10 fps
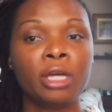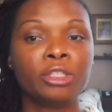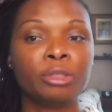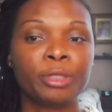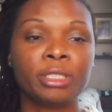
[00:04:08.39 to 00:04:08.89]

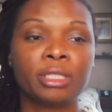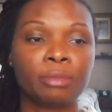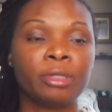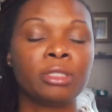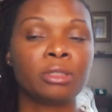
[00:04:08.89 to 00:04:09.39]
to
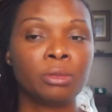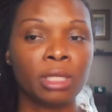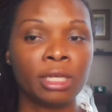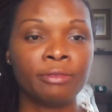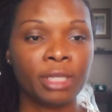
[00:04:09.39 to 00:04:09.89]
participants who
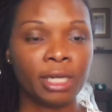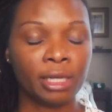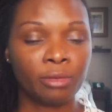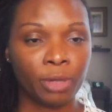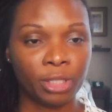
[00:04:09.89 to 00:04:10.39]
lived
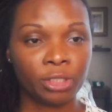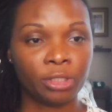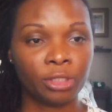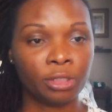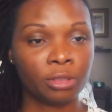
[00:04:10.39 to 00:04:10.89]
in
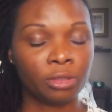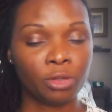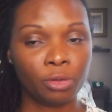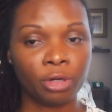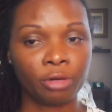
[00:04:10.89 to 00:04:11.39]
Western
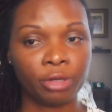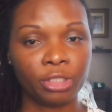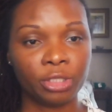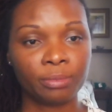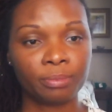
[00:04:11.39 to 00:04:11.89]
New York
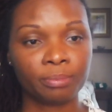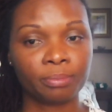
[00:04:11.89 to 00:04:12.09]
region.